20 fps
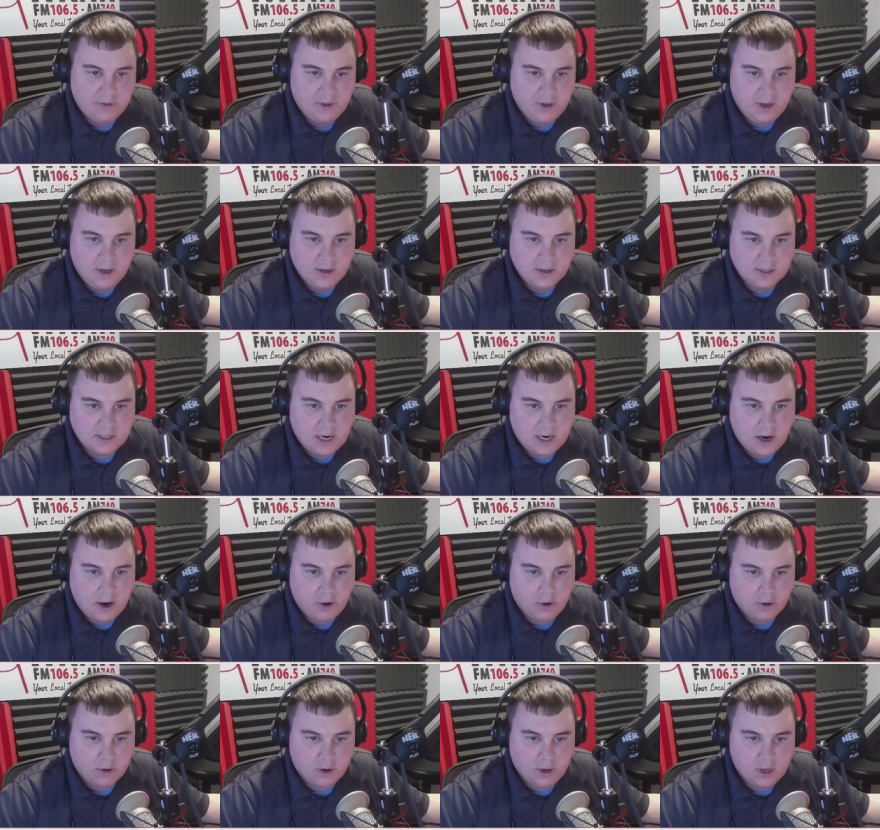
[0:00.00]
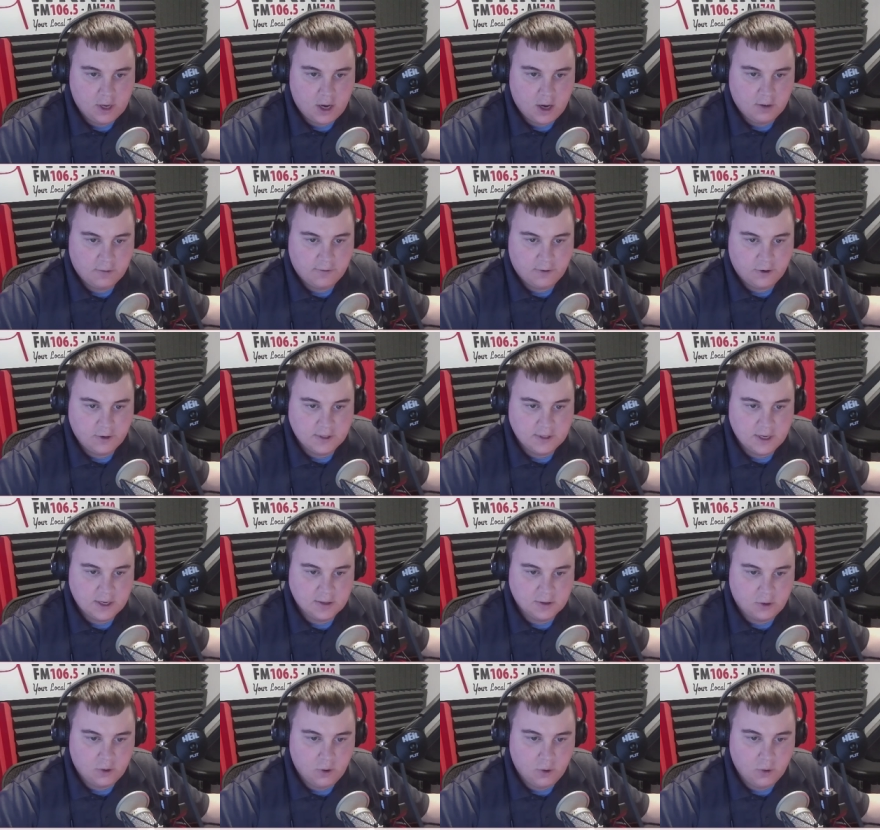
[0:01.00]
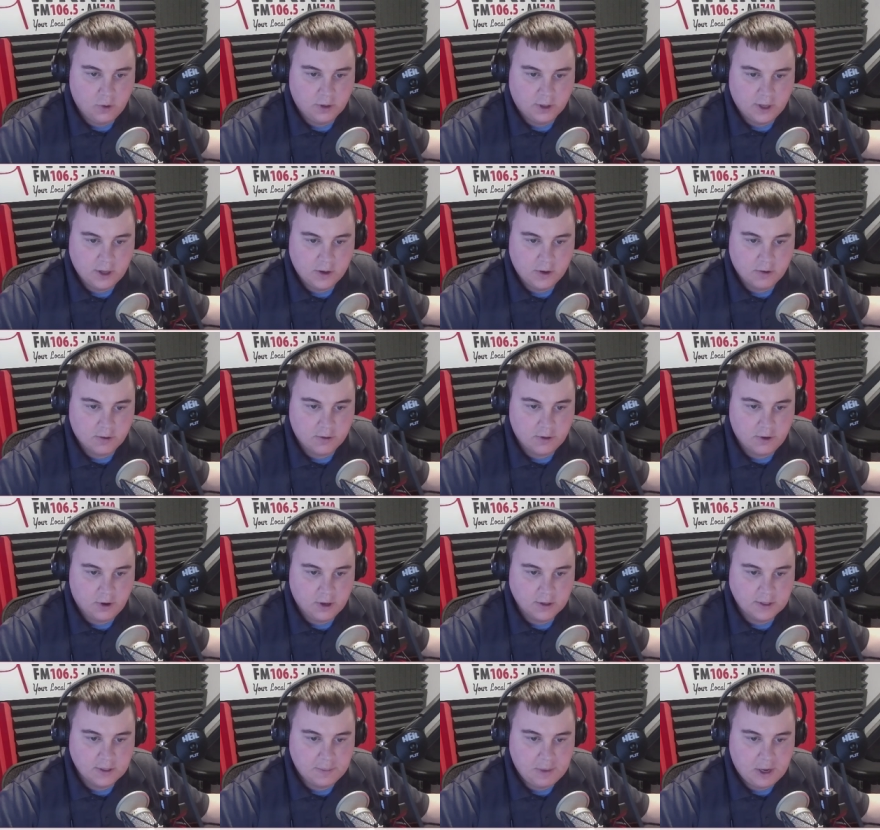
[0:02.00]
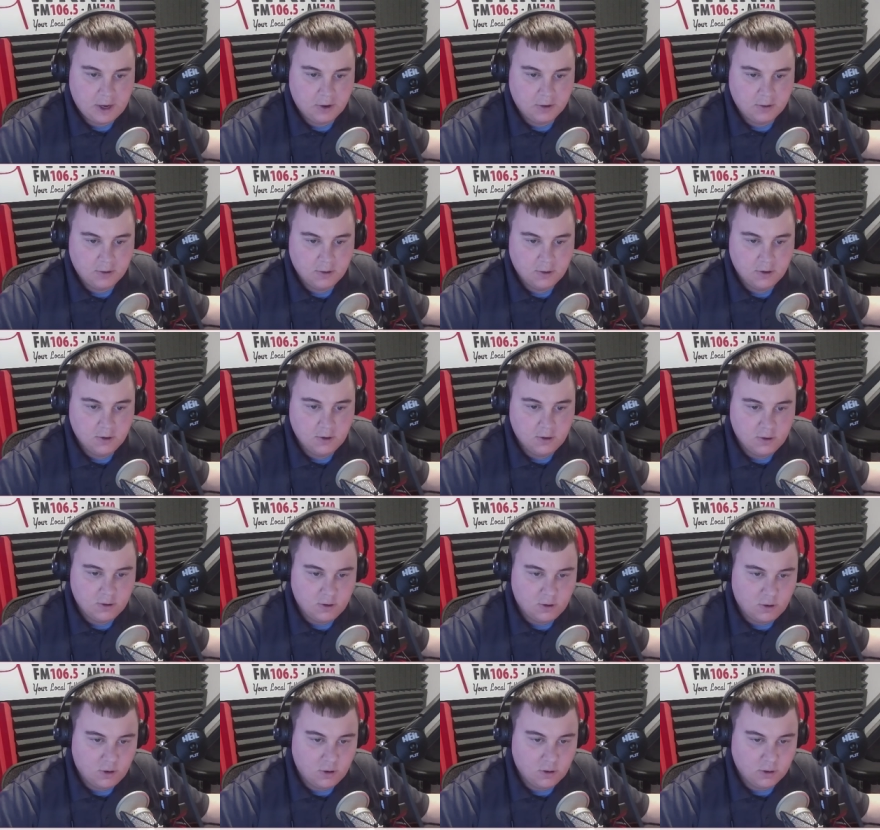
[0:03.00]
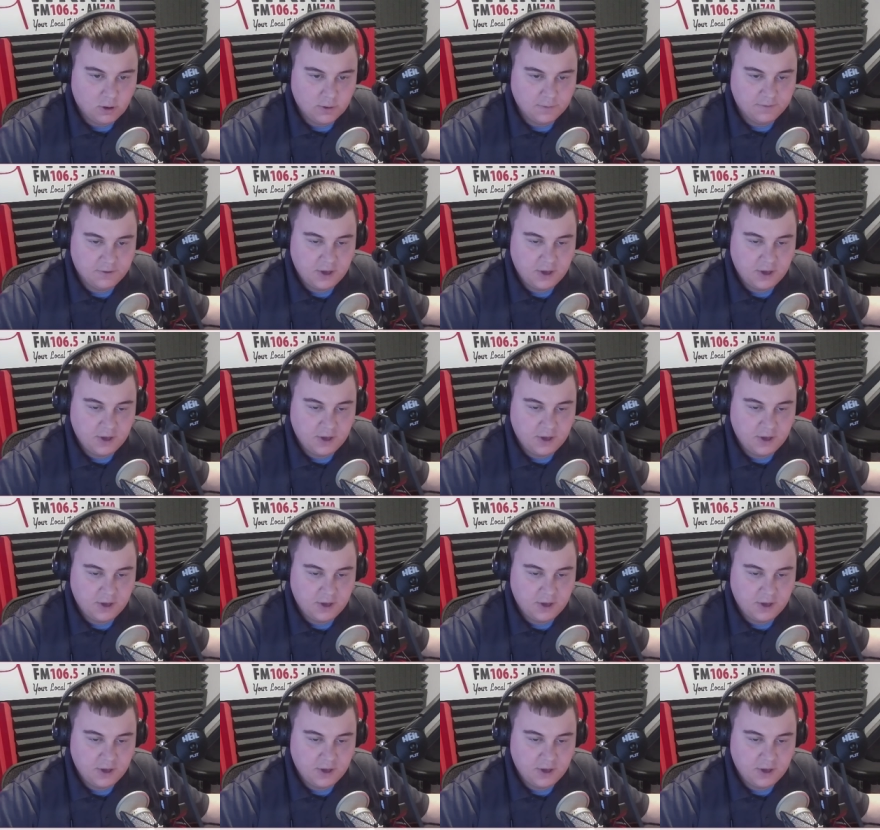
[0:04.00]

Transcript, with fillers: the entire conference as a whole and get your thoughts about all of